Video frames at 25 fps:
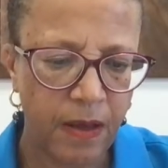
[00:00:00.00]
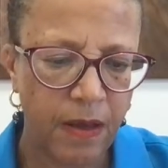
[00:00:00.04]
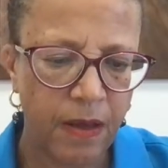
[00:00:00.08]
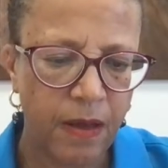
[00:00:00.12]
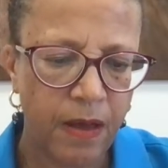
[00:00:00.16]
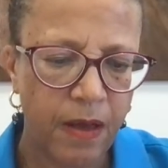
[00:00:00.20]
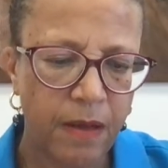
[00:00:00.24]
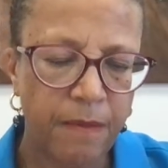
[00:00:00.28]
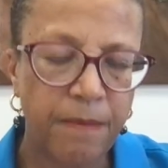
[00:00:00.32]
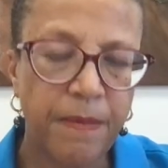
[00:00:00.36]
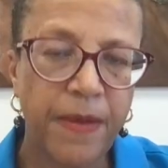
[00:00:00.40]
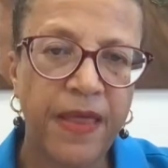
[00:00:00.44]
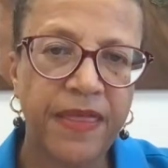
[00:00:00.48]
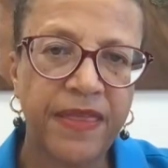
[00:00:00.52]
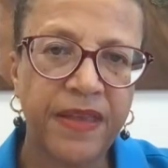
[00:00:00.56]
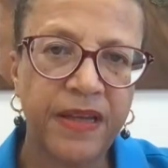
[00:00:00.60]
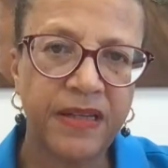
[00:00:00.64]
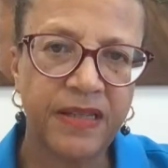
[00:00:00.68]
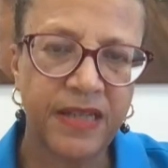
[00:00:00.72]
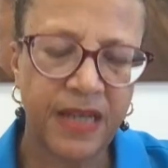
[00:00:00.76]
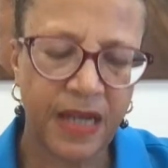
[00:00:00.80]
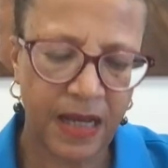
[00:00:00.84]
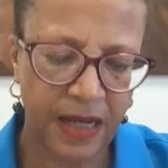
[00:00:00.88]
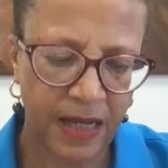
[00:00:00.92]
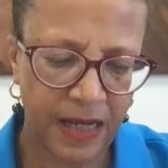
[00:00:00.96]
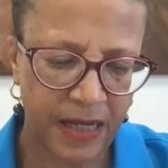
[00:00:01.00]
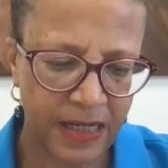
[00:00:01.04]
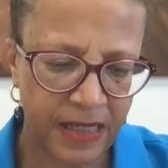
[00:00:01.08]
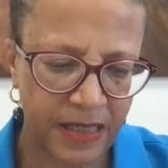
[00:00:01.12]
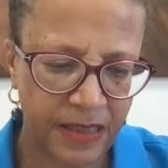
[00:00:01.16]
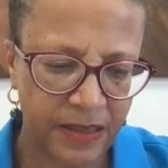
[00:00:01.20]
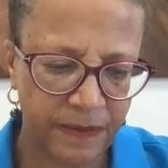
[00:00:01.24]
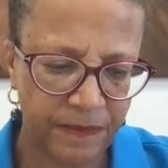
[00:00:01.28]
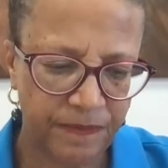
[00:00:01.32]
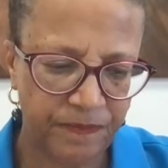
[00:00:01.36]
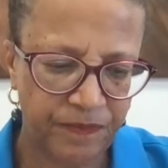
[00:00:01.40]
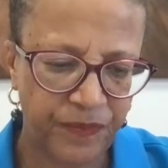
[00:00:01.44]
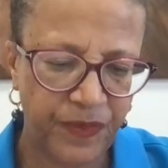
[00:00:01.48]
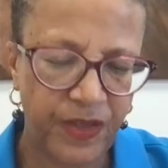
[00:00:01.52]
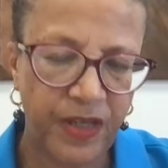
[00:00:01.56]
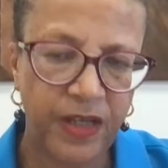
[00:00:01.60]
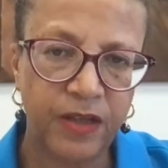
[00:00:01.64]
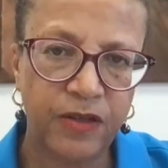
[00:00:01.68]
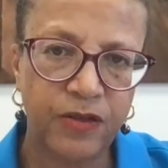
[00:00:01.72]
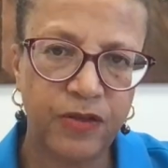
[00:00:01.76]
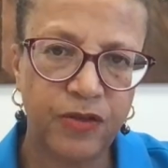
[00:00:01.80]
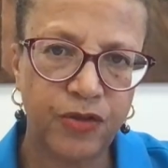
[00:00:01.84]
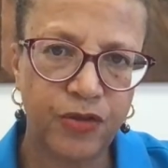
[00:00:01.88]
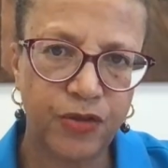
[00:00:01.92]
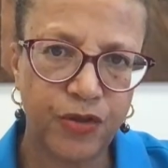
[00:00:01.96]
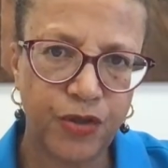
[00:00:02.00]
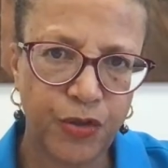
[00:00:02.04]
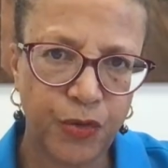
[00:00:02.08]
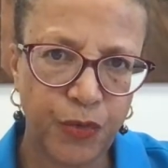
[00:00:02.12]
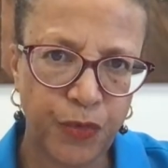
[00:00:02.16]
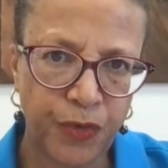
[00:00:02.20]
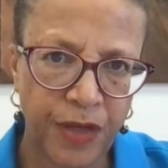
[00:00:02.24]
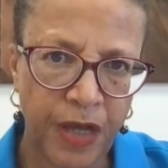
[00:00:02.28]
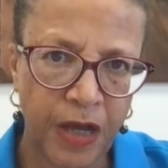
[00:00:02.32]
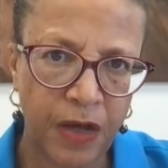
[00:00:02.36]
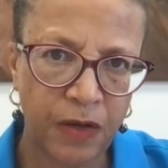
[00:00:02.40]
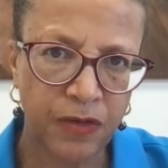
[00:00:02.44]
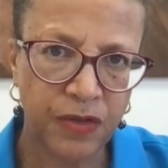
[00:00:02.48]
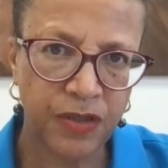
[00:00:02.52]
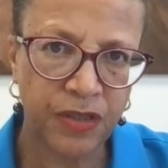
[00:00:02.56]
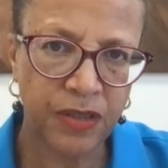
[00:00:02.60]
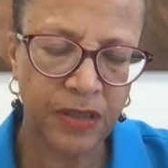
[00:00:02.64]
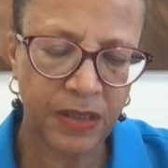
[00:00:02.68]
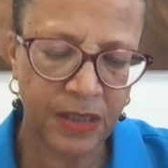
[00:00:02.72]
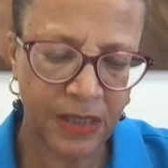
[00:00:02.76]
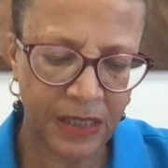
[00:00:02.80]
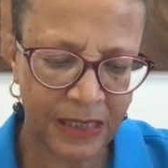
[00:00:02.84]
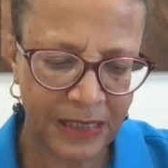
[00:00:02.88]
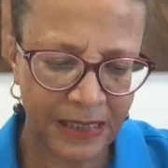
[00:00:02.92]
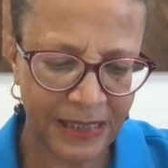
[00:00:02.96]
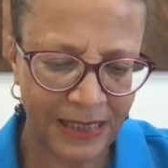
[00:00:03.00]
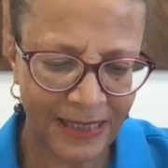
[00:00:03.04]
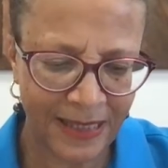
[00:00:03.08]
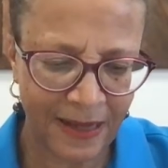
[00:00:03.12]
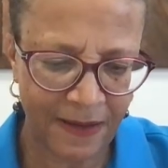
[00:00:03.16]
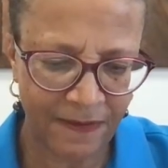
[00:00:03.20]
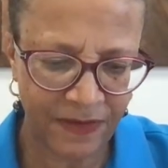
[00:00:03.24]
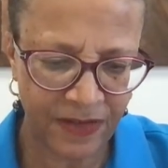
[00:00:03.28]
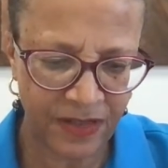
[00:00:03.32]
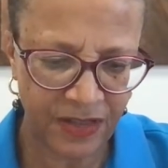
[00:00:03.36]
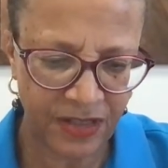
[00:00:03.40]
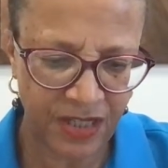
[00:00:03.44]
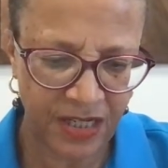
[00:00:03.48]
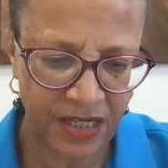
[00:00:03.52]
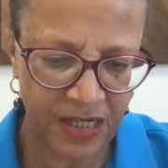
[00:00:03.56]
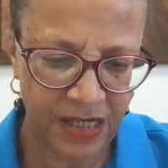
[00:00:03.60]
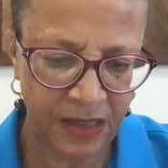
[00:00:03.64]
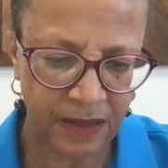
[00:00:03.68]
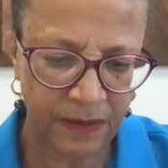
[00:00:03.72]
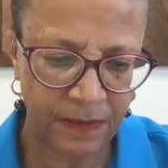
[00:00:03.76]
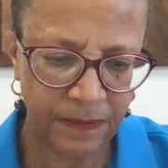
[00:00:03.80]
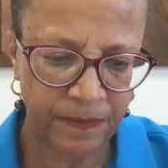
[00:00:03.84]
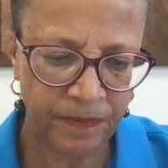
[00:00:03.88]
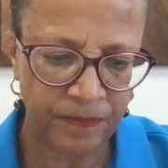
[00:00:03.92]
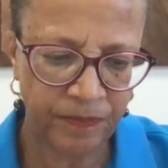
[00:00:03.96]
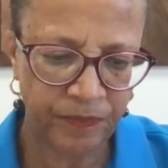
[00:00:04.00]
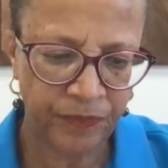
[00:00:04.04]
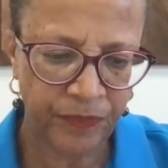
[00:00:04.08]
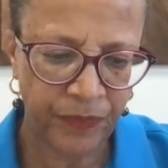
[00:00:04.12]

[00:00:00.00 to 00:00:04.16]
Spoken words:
Her mother died in 2017.